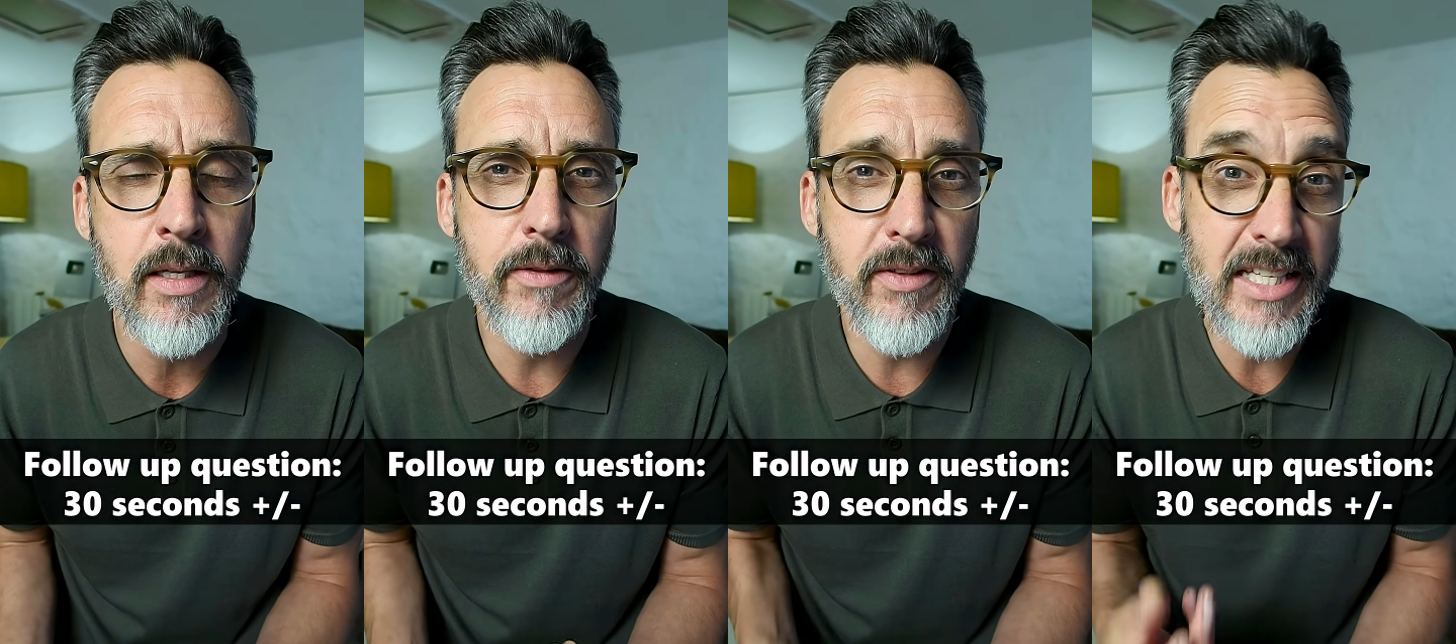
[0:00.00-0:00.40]

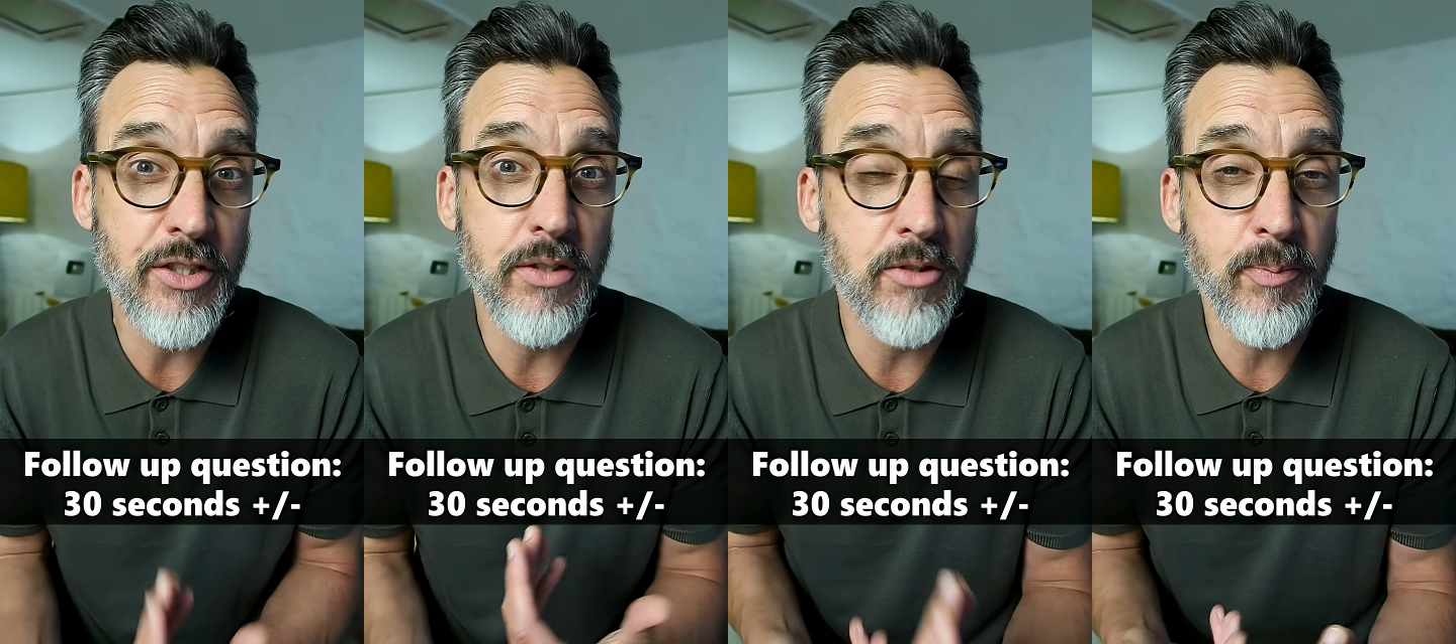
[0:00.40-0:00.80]
that they
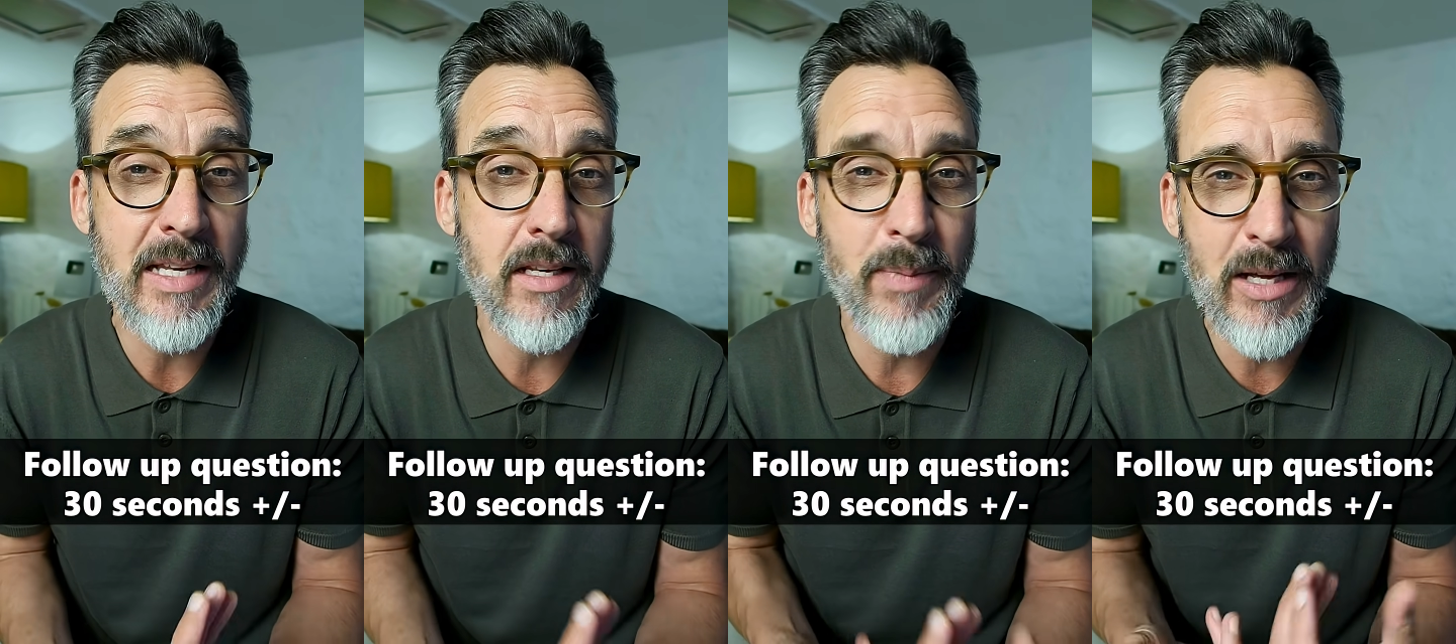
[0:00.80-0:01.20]
should
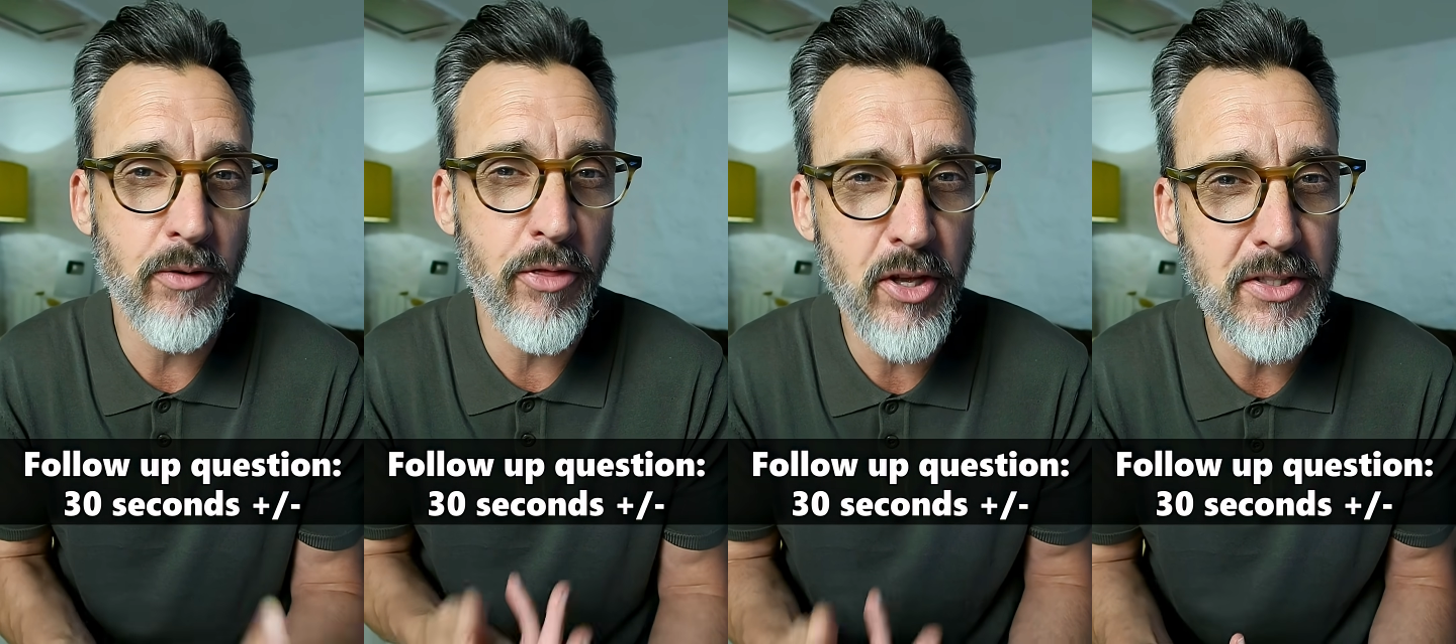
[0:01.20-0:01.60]
spend about
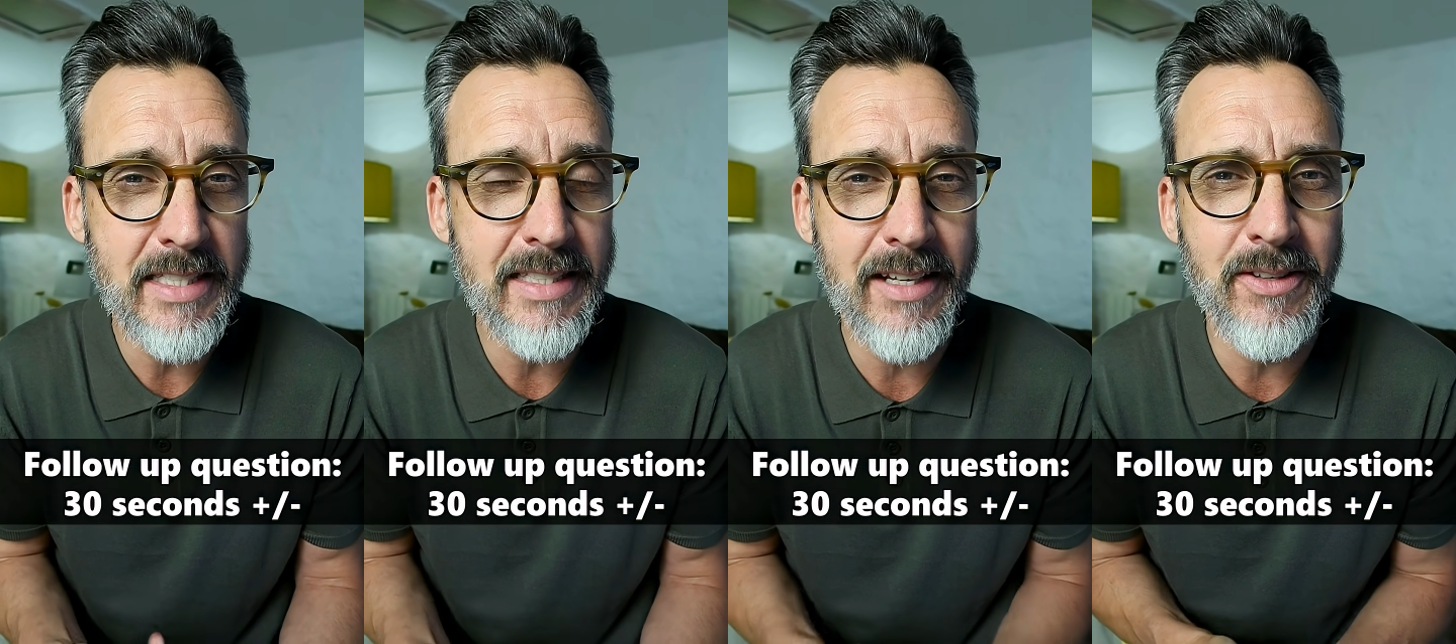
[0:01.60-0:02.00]
30
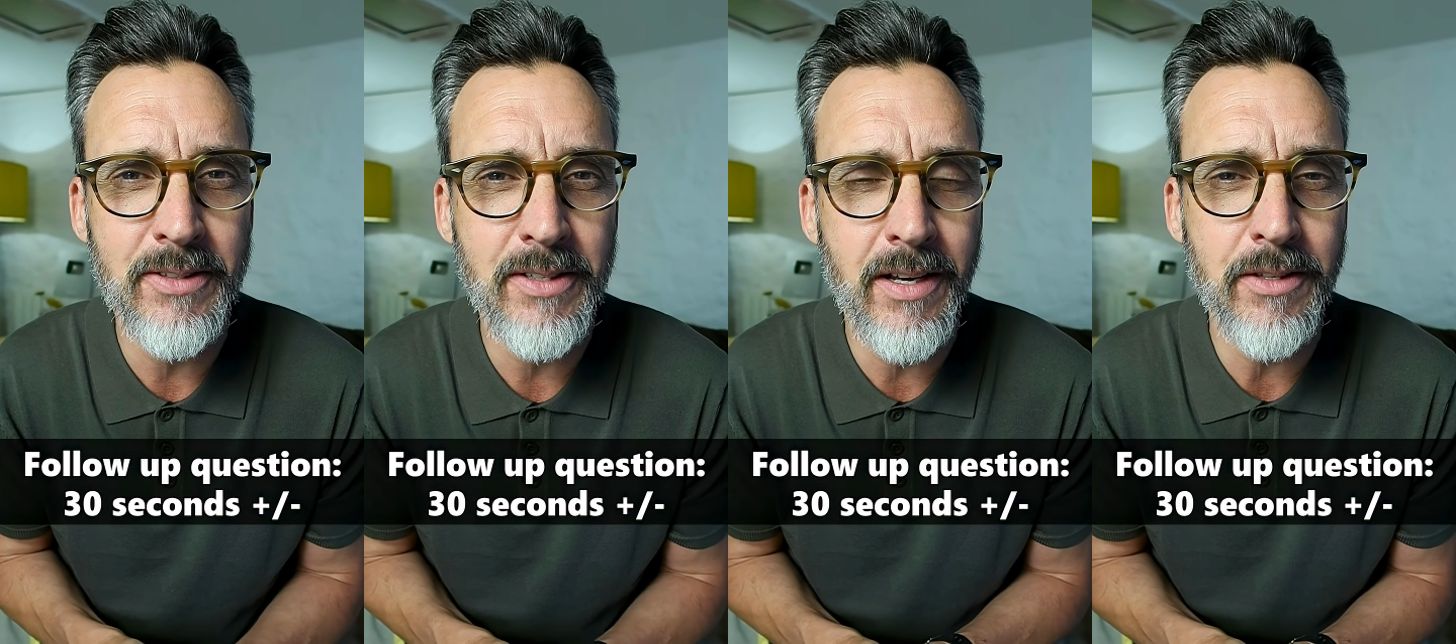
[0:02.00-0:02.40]

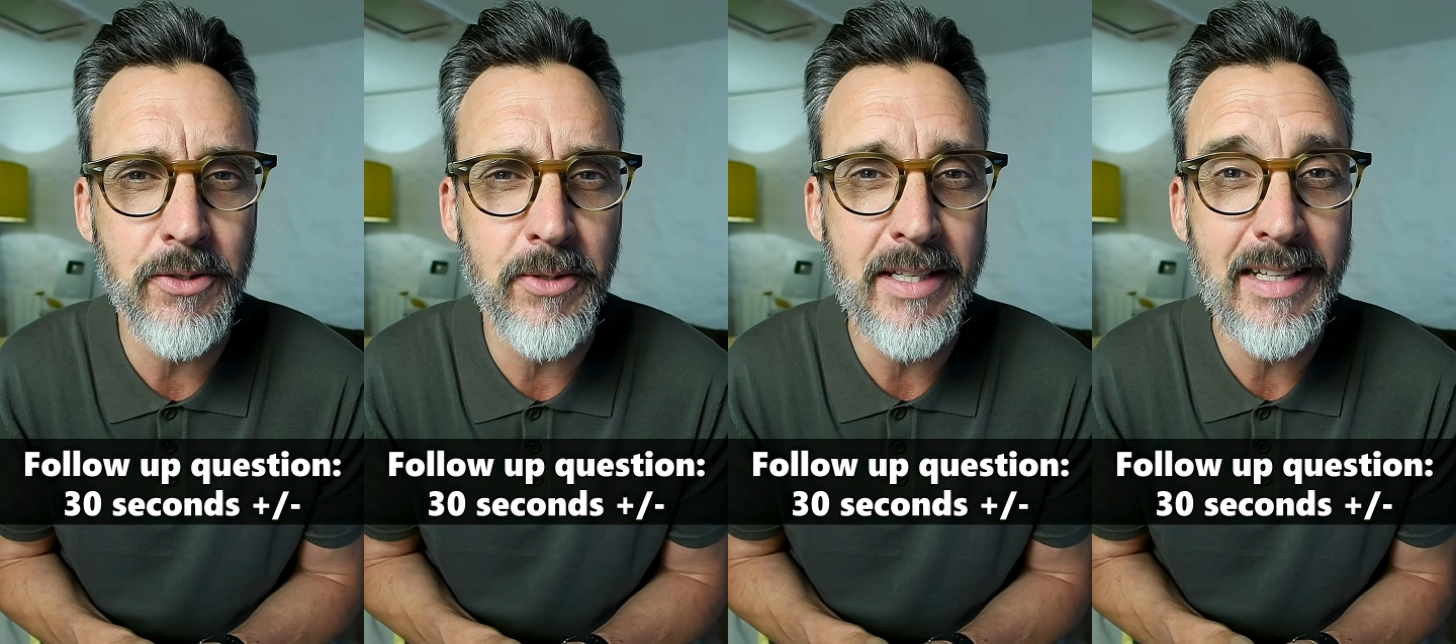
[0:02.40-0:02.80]
seconds
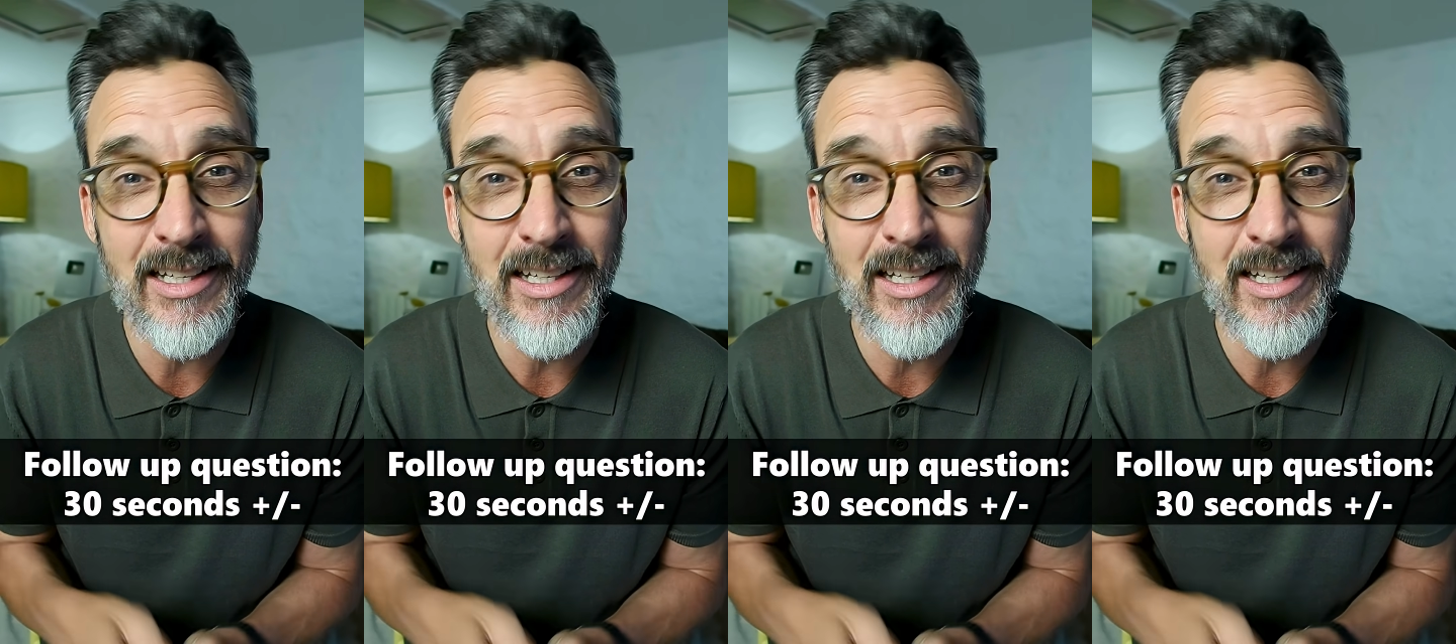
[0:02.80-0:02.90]
answering,